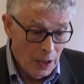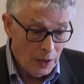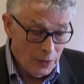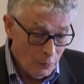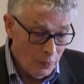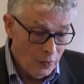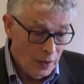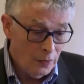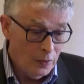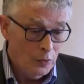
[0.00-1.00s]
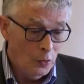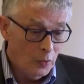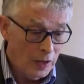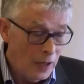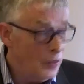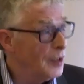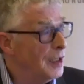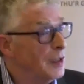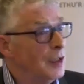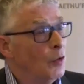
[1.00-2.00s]
I don't think that you'll get that
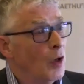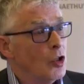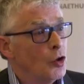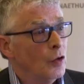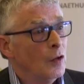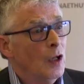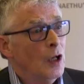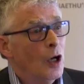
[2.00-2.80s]
integration